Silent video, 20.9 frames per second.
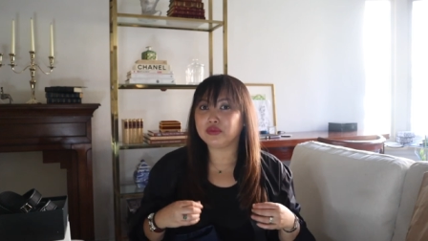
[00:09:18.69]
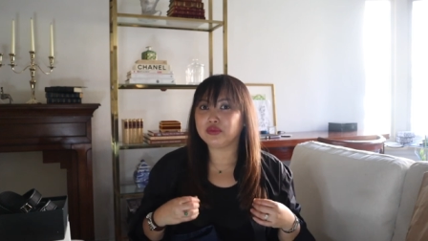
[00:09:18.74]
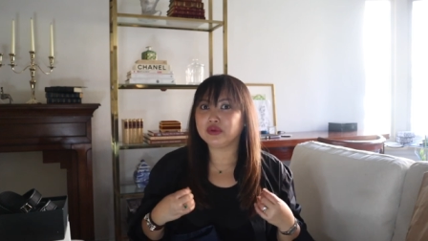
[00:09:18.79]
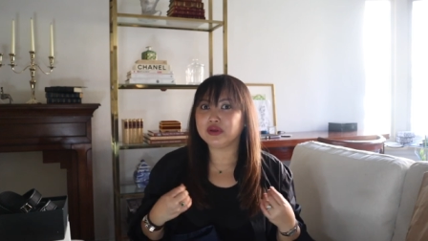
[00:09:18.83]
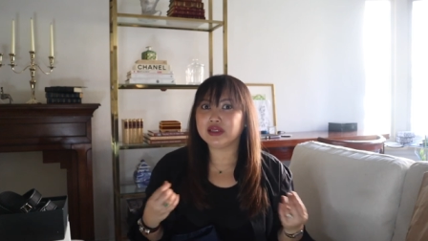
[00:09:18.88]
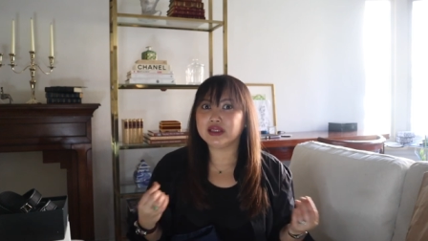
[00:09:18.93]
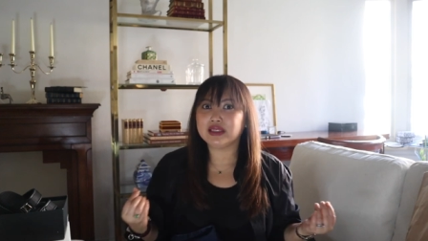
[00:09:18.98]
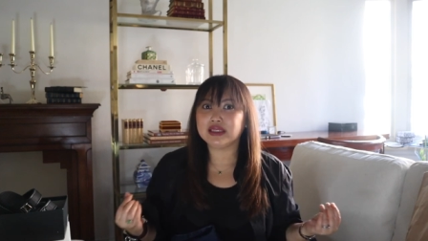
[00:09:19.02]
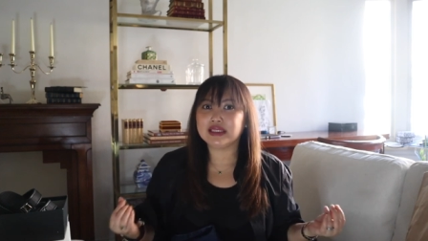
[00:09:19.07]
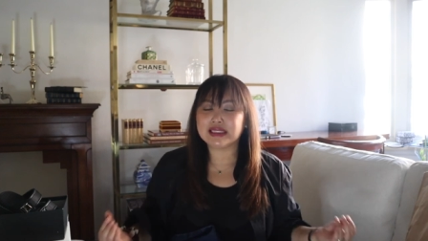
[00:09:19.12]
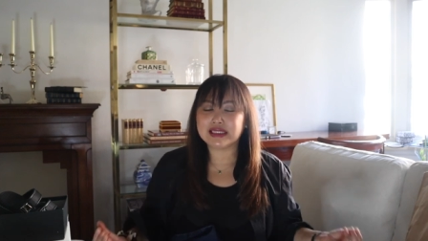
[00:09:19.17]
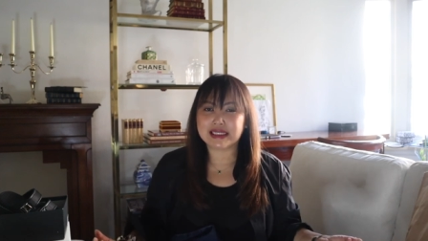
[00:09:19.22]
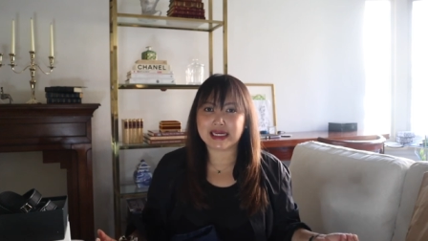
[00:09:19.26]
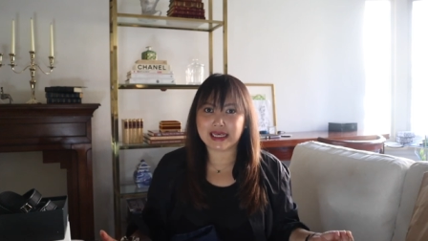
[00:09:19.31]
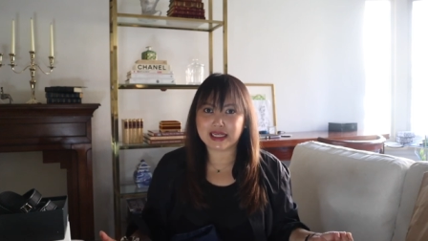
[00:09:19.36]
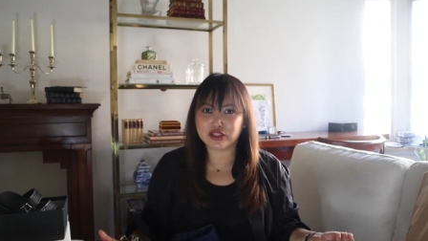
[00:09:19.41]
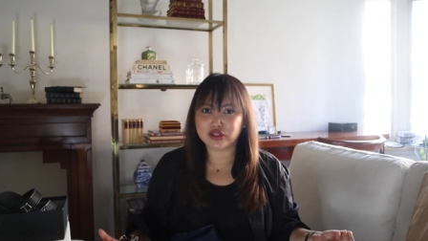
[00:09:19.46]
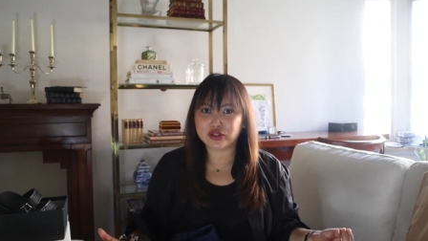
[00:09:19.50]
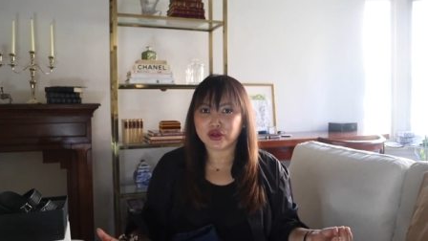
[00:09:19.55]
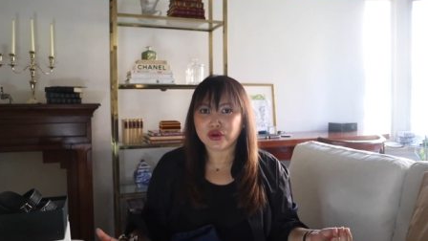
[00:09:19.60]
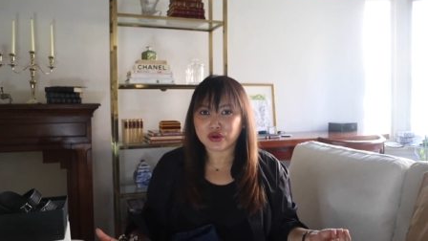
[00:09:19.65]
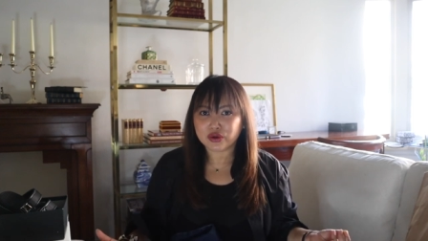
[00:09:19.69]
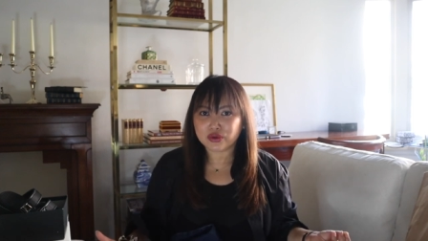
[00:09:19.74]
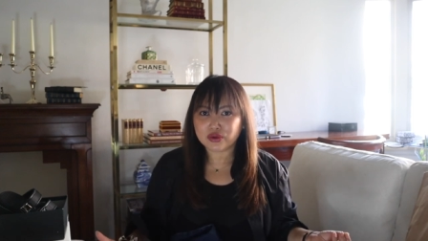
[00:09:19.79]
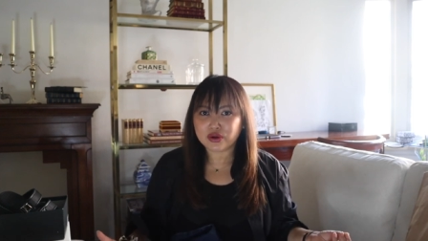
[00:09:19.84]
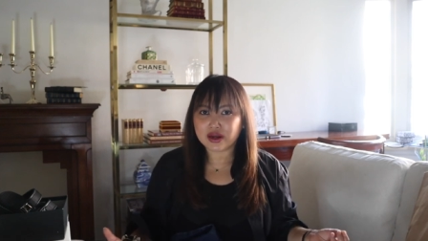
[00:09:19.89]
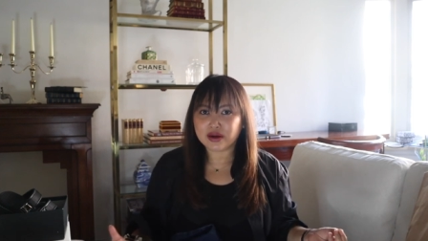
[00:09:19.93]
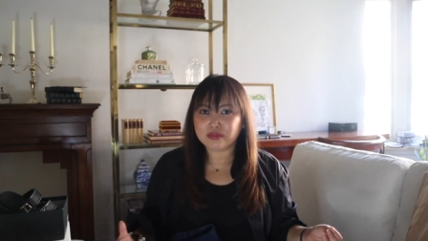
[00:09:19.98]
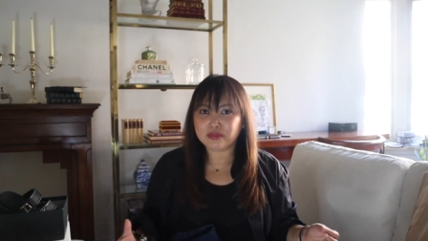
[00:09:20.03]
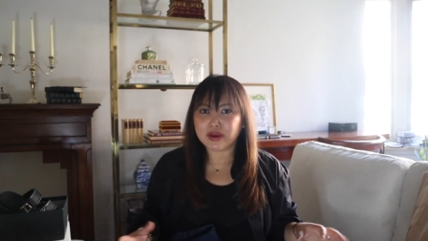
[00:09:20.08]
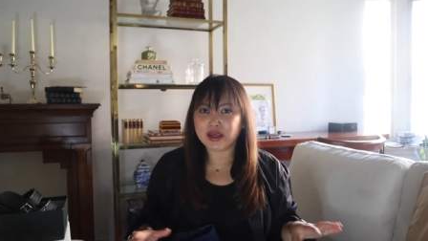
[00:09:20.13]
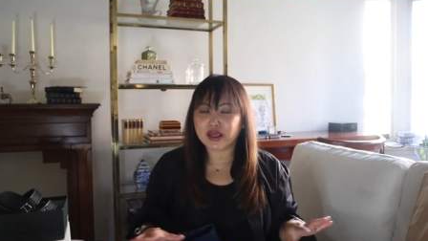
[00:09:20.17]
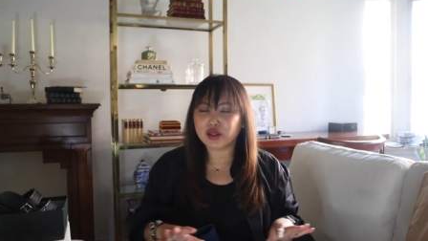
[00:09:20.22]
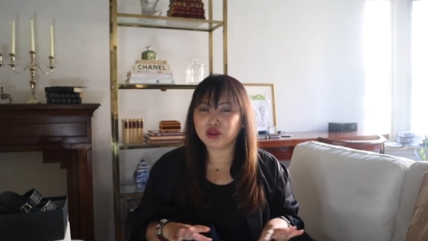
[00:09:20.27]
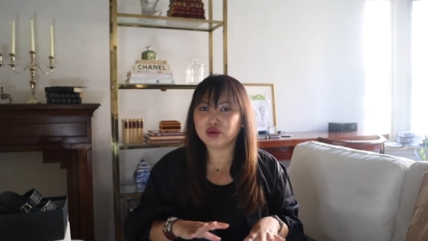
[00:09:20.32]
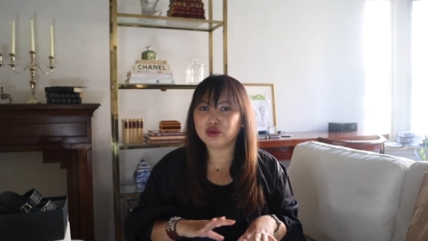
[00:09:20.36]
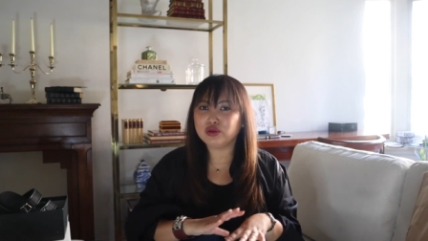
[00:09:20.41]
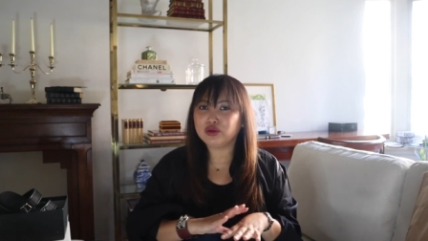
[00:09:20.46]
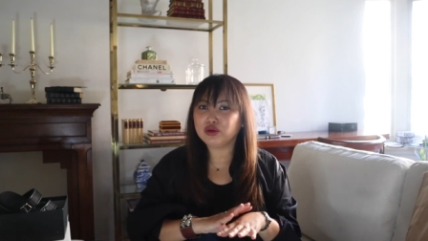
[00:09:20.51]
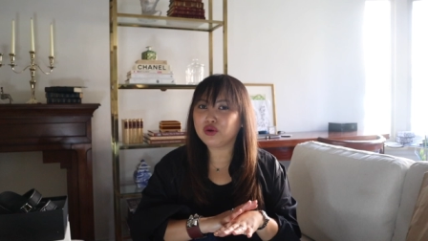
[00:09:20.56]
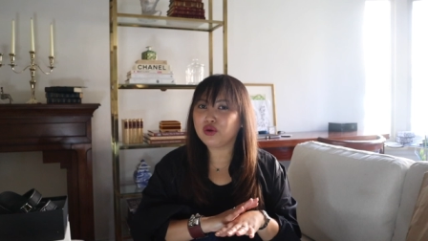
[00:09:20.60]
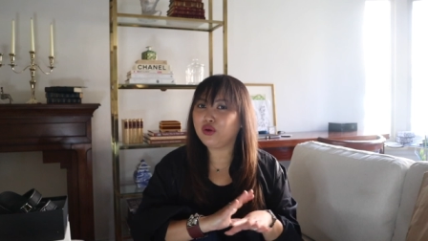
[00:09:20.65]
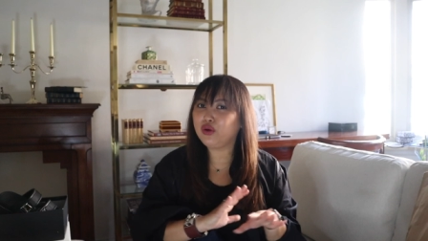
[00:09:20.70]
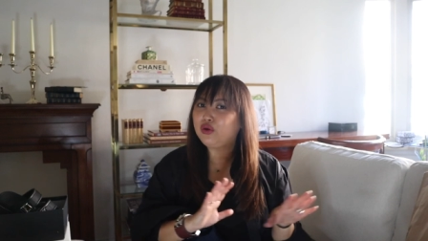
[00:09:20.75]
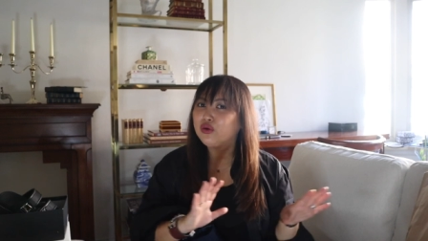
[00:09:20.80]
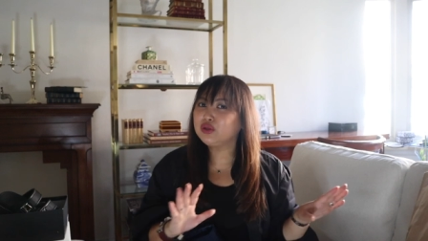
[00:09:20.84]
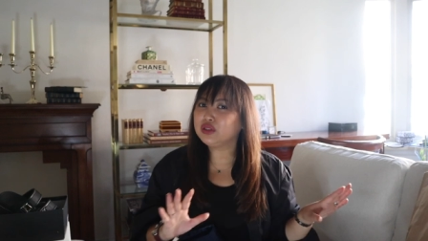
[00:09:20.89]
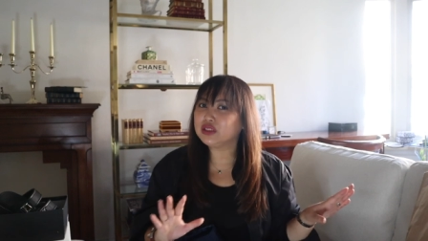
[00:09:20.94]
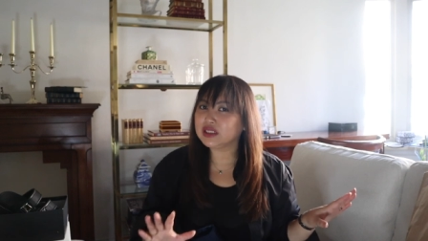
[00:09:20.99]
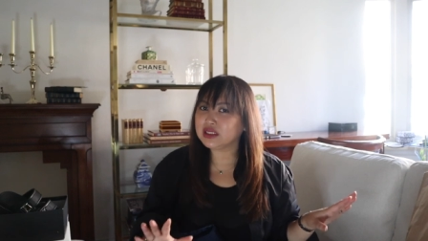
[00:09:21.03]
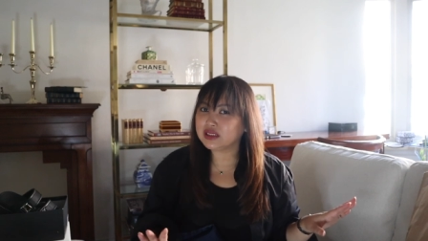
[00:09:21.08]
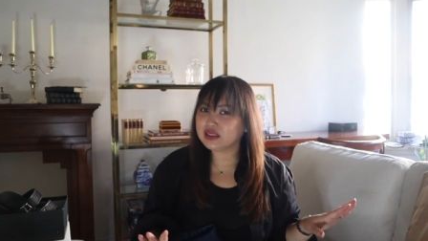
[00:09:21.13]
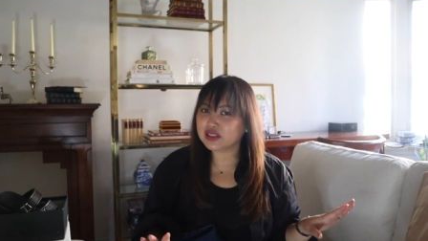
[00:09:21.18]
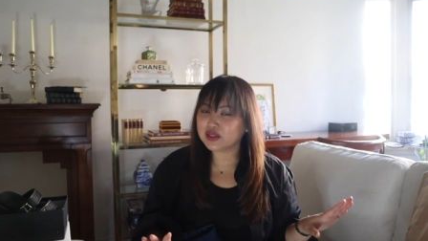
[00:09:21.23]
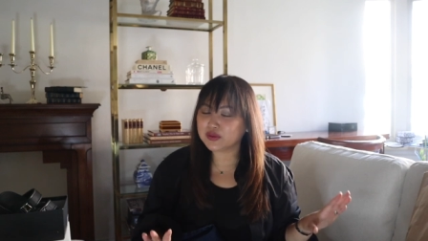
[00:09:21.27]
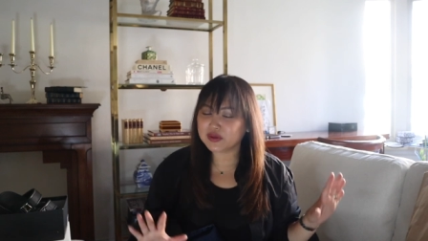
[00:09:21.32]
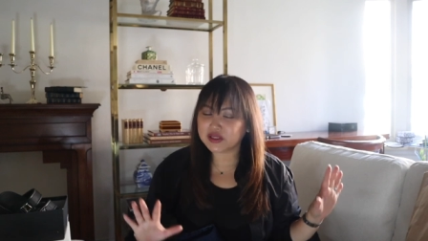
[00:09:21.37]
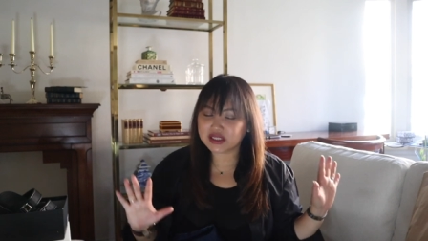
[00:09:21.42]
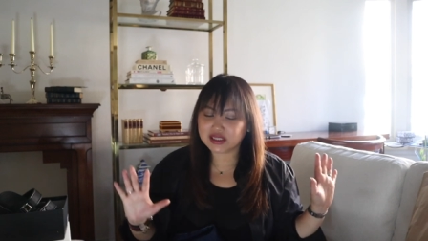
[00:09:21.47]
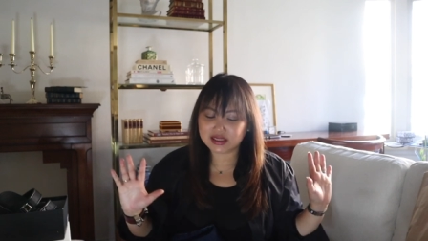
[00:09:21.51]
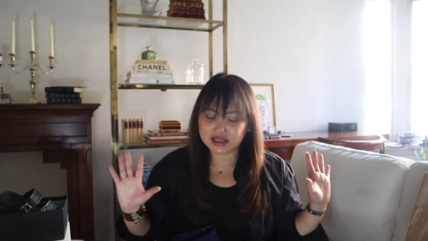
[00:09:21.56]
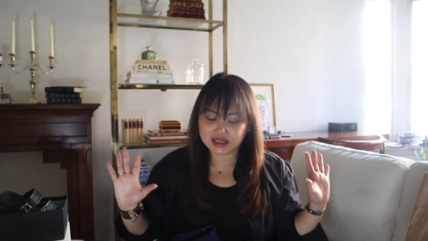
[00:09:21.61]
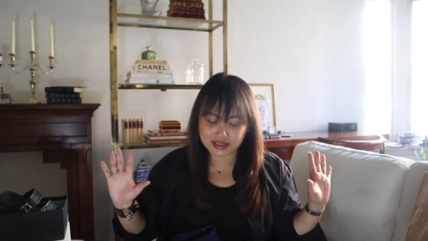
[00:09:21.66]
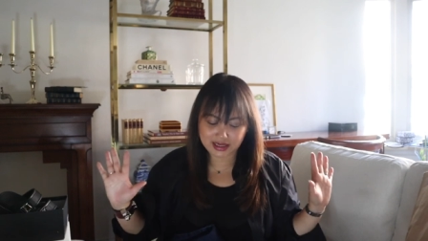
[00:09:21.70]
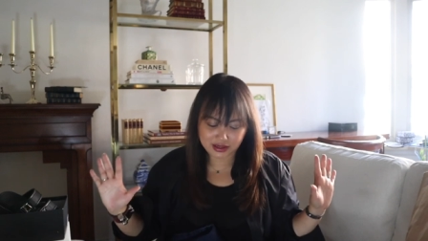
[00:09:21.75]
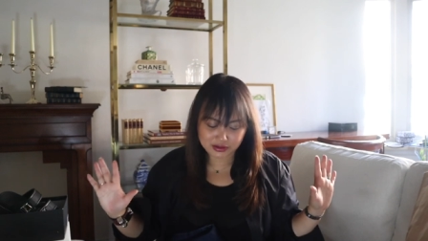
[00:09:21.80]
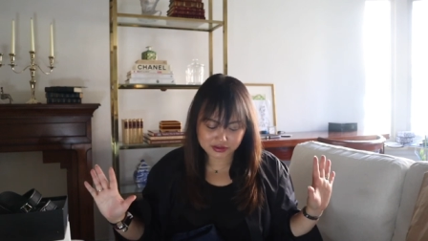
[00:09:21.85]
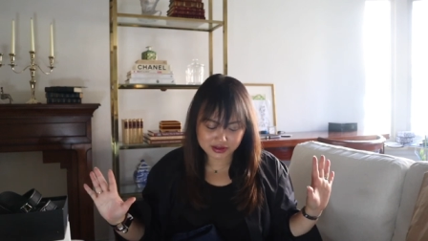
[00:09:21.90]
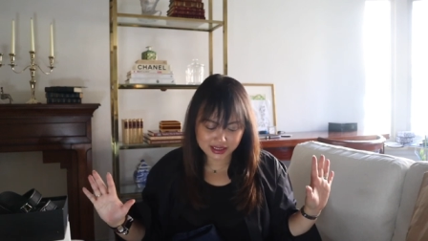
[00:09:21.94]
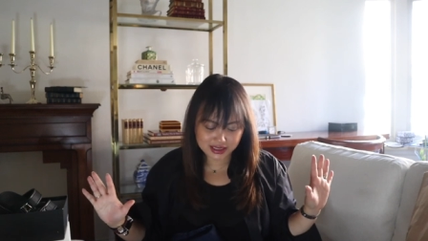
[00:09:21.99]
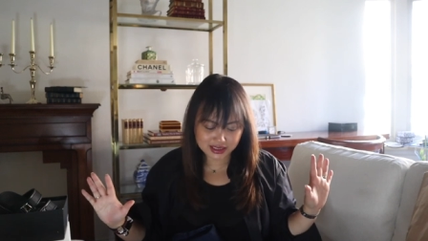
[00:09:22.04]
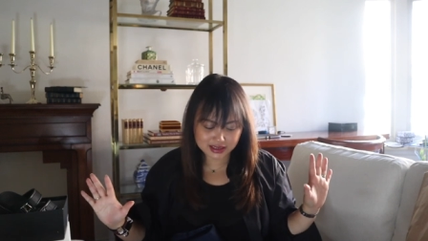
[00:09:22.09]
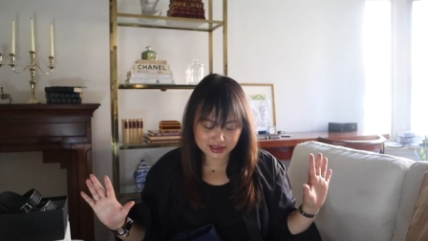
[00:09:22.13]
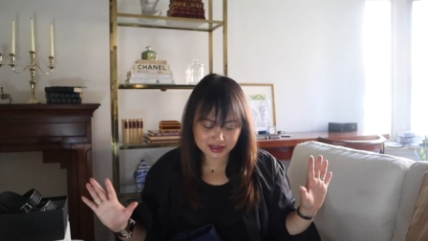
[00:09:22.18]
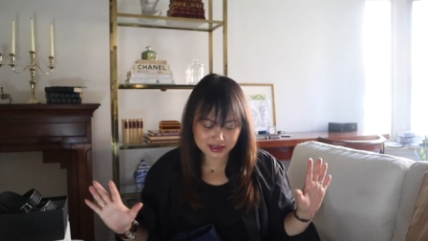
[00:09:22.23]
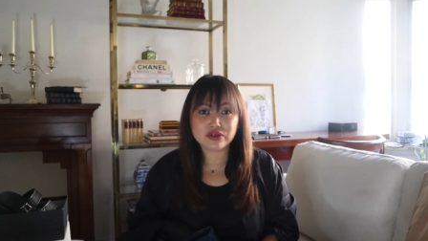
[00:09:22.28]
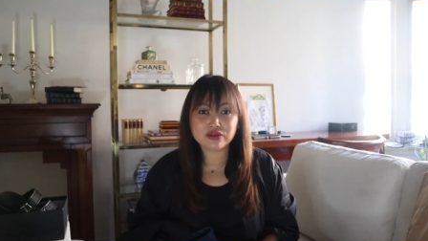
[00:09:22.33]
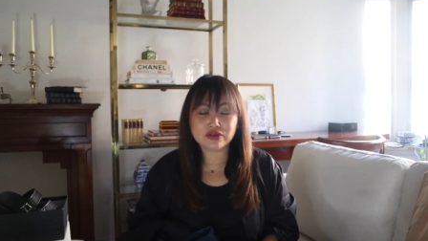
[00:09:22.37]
really date you and make you look older, especially nowadays.